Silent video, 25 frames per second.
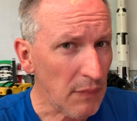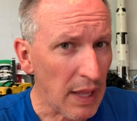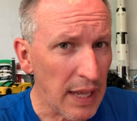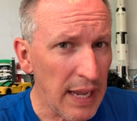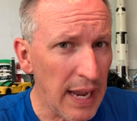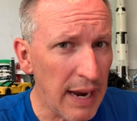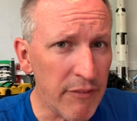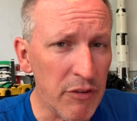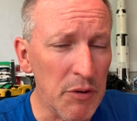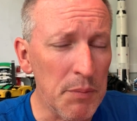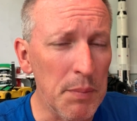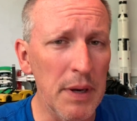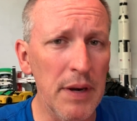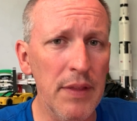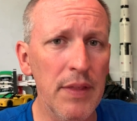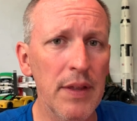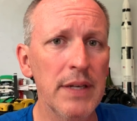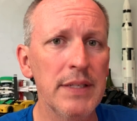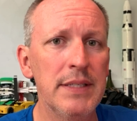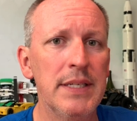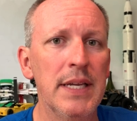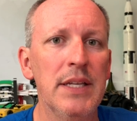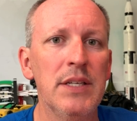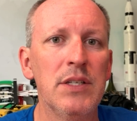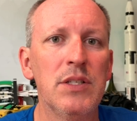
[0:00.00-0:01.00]
everybody that
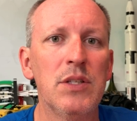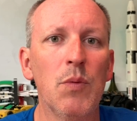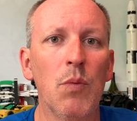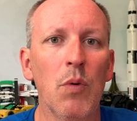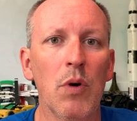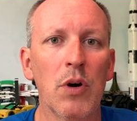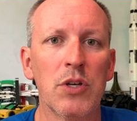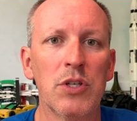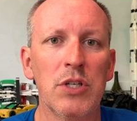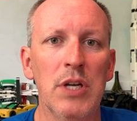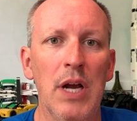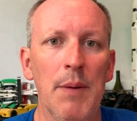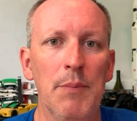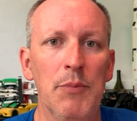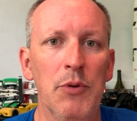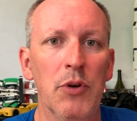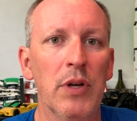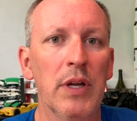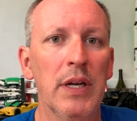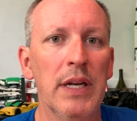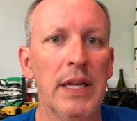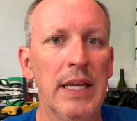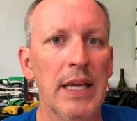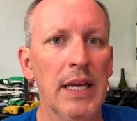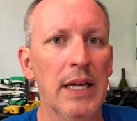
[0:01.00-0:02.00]
attends the workshop, you're
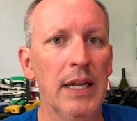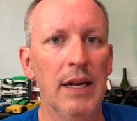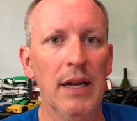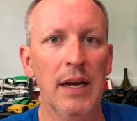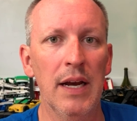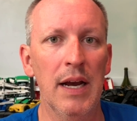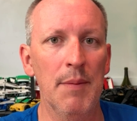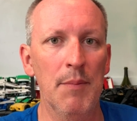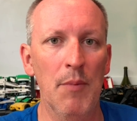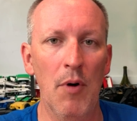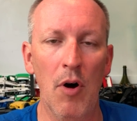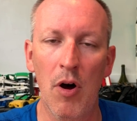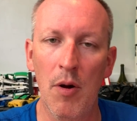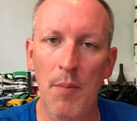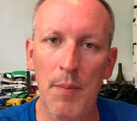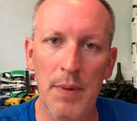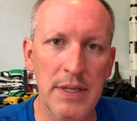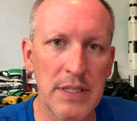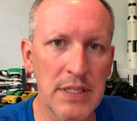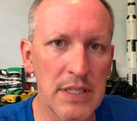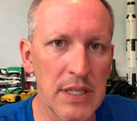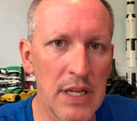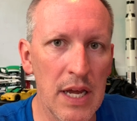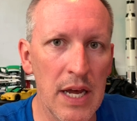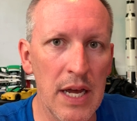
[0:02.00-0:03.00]
going to get all my
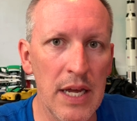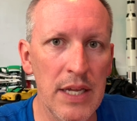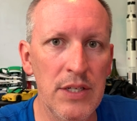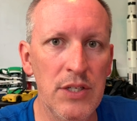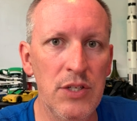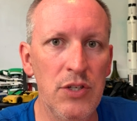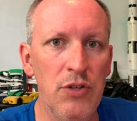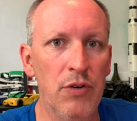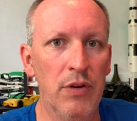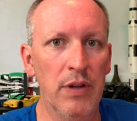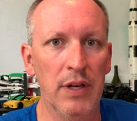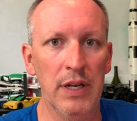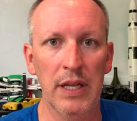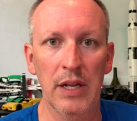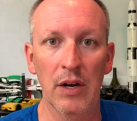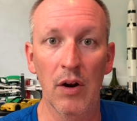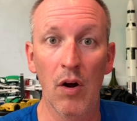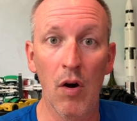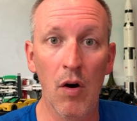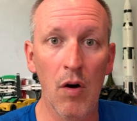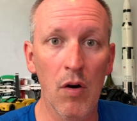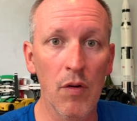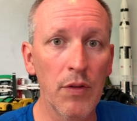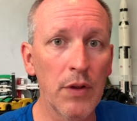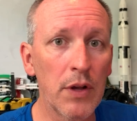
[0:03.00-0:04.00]
slides, you're going to get
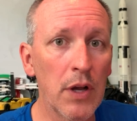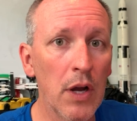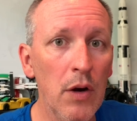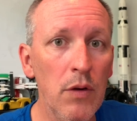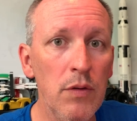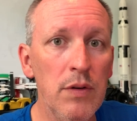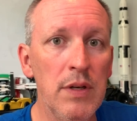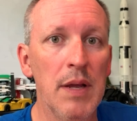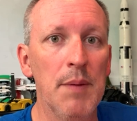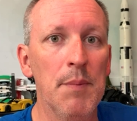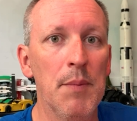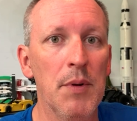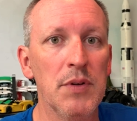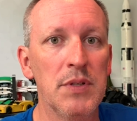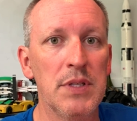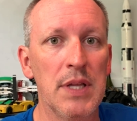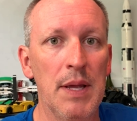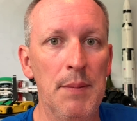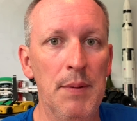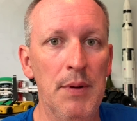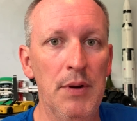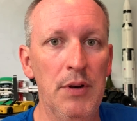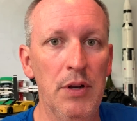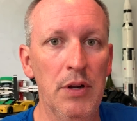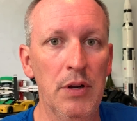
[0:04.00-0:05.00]
all the code demos that
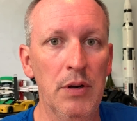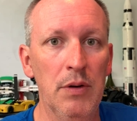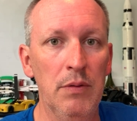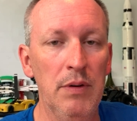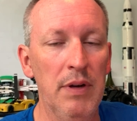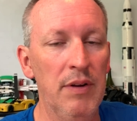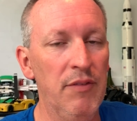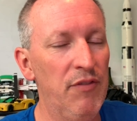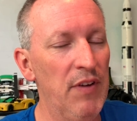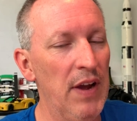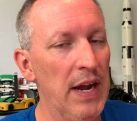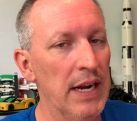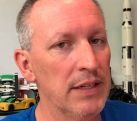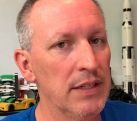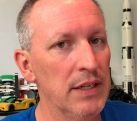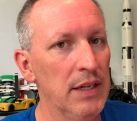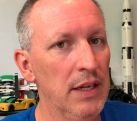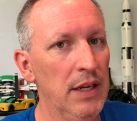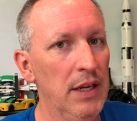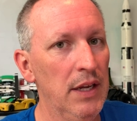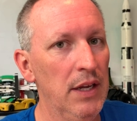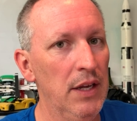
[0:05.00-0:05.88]
I'm going to do. In fact,